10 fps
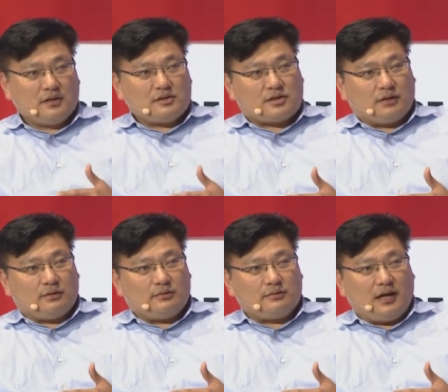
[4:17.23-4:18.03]

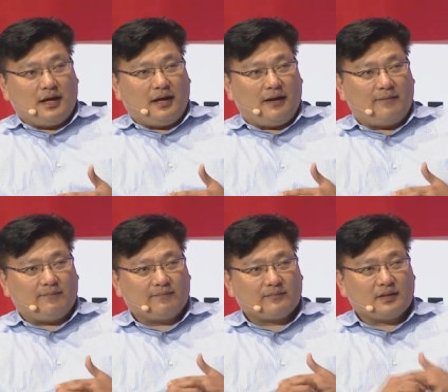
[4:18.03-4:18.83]
So
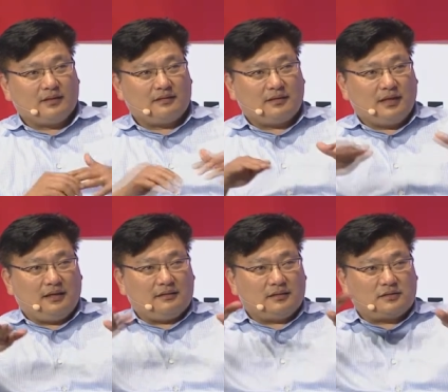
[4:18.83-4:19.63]
um,
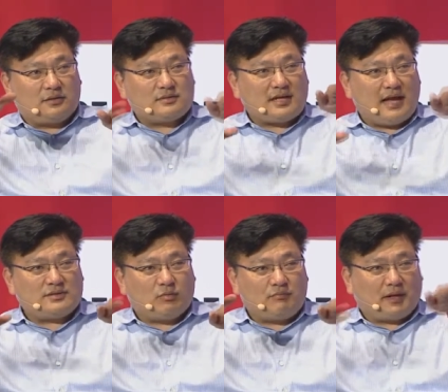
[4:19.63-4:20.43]
the, the two
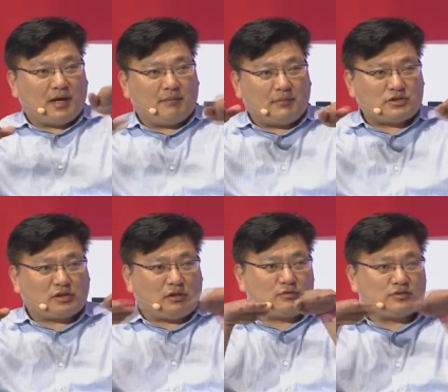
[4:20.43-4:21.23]
sides will become much
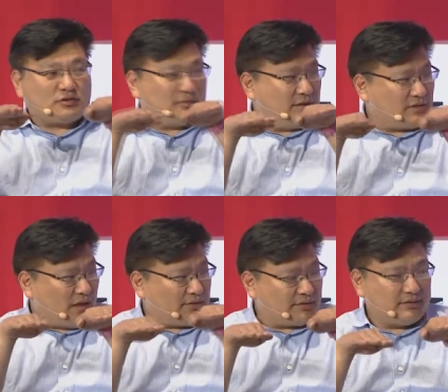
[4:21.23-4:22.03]
closer to each
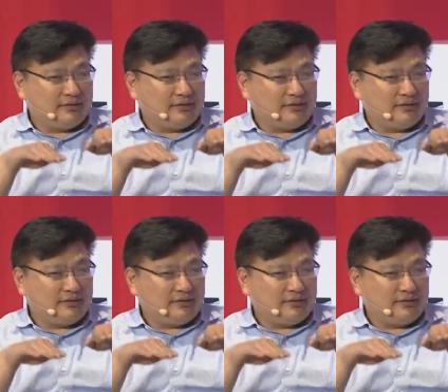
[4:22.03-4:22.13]
other.